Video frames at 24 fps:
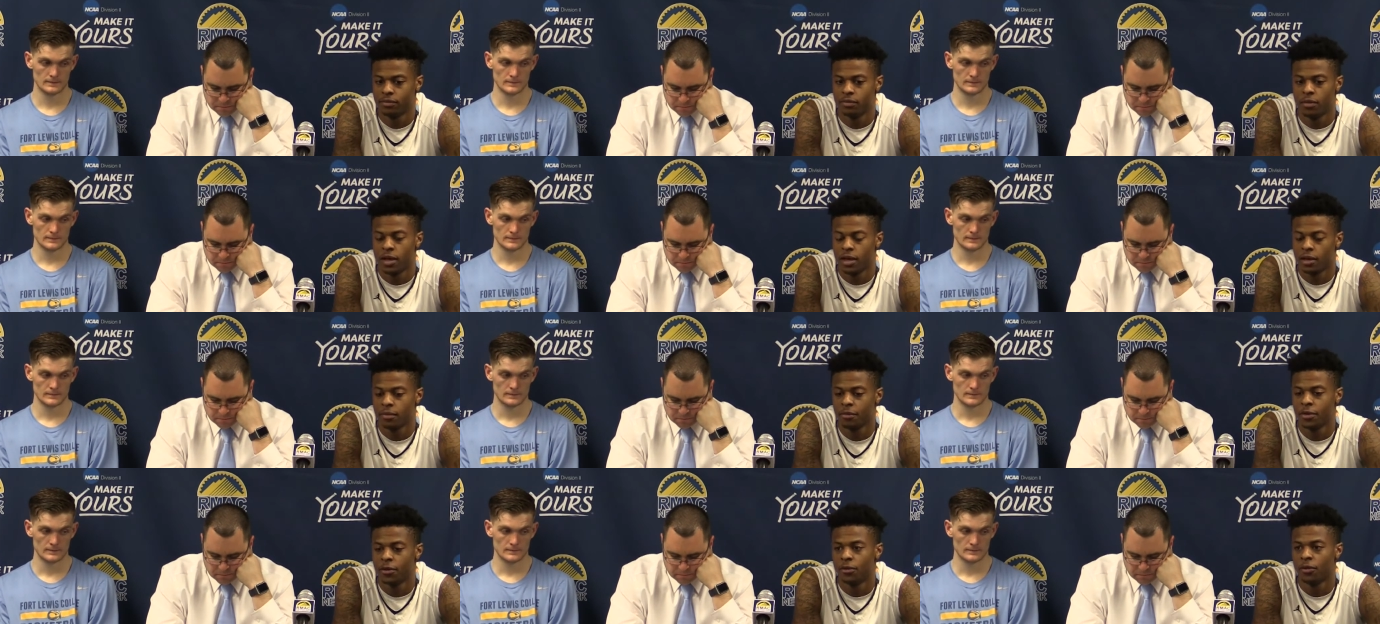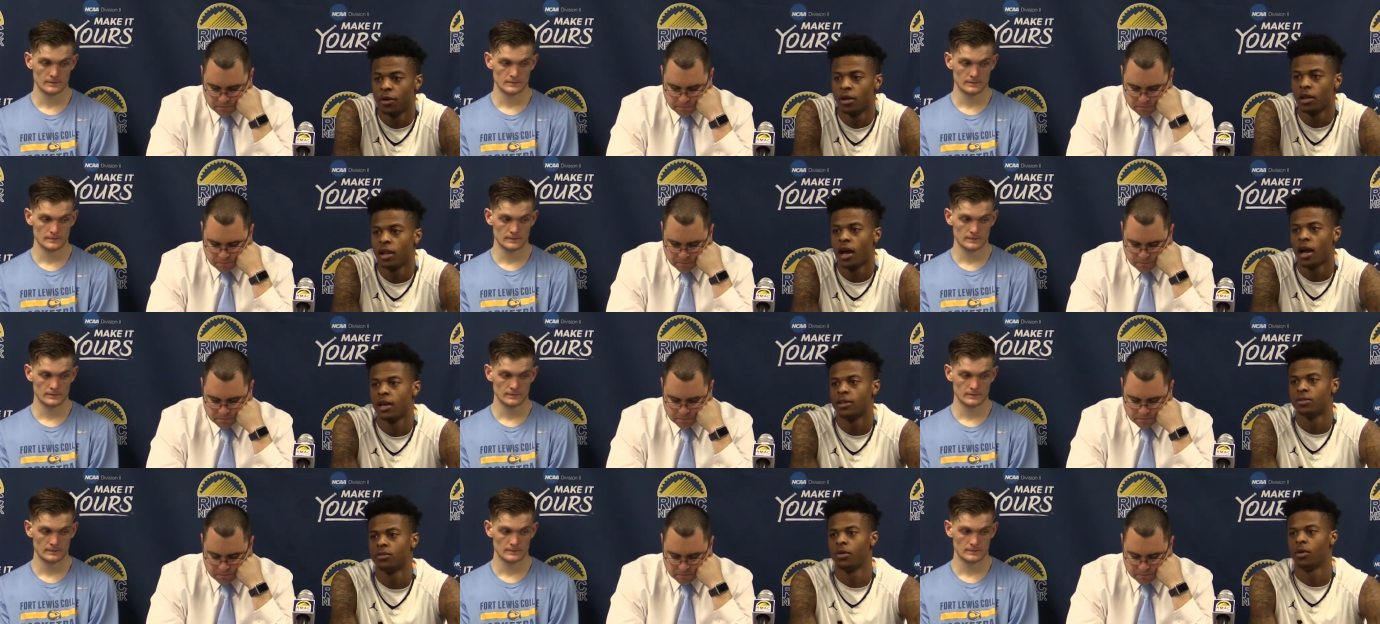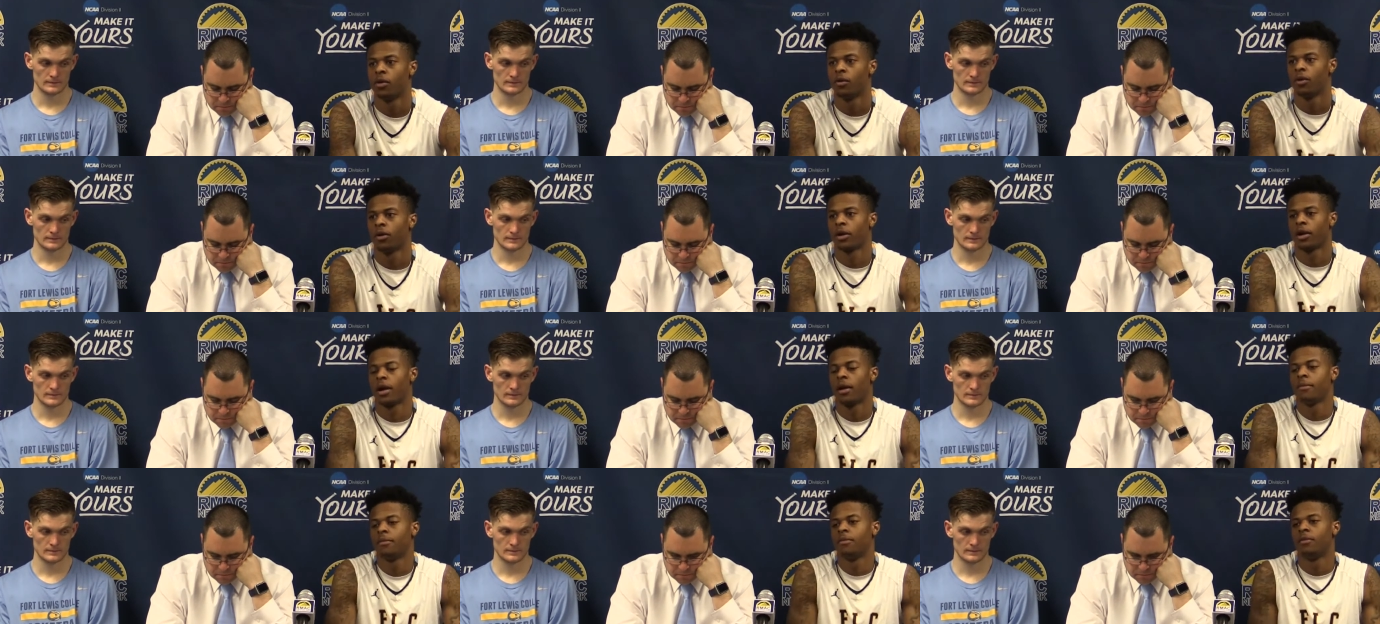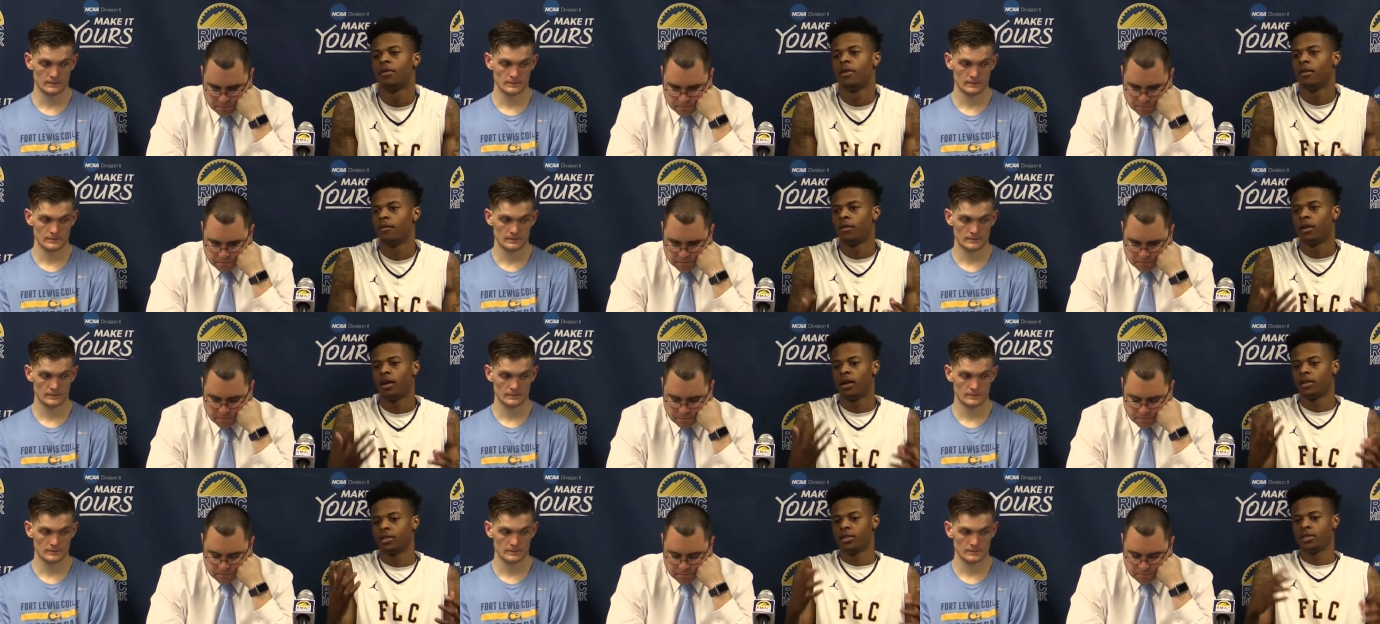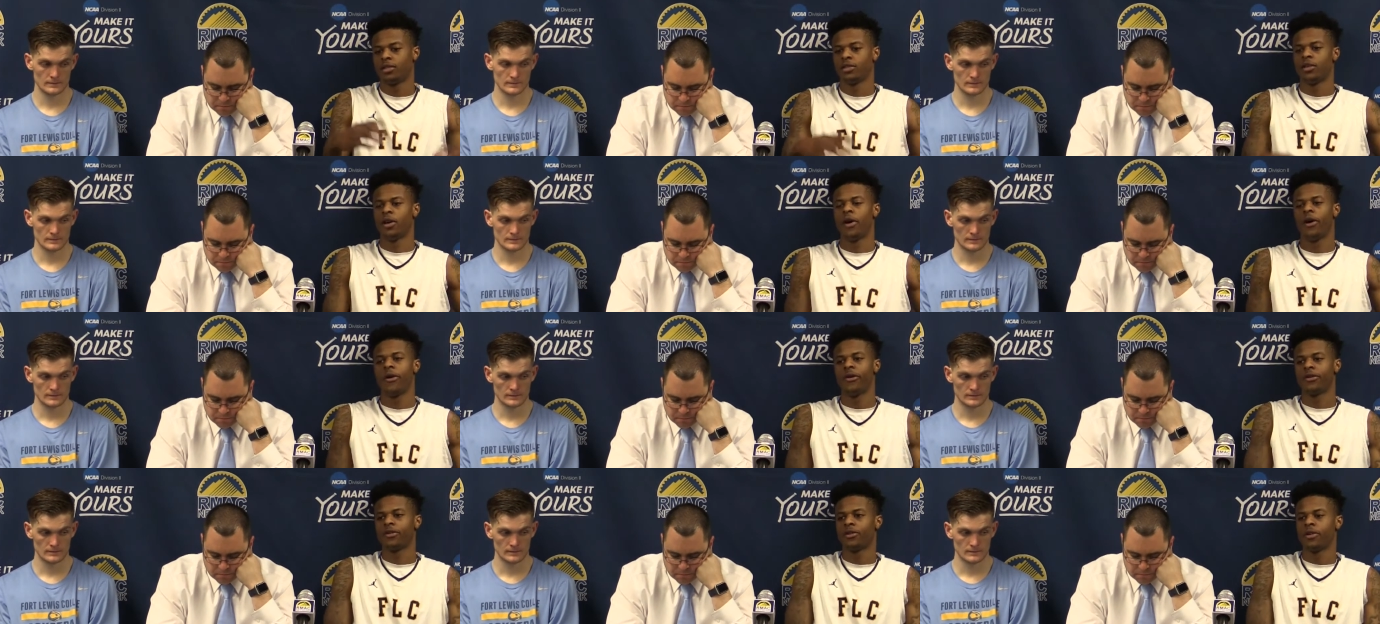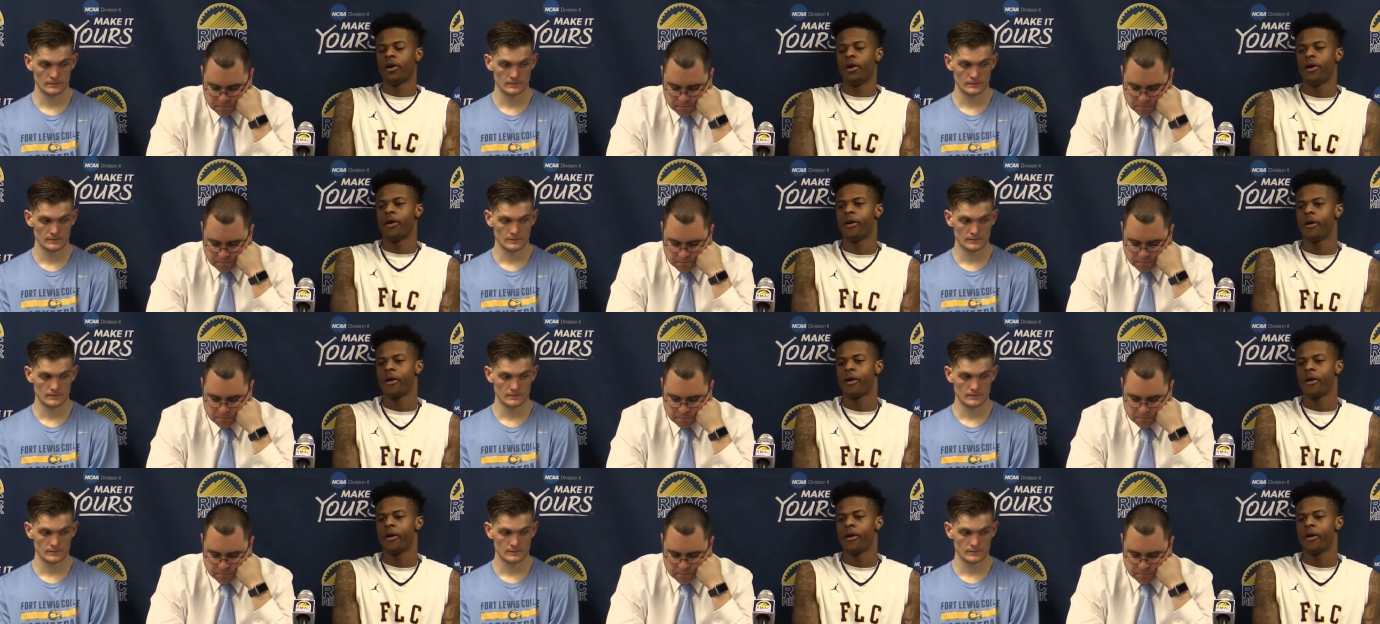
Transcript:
Speaker 1: making me realize what we're capable of, and I just know. So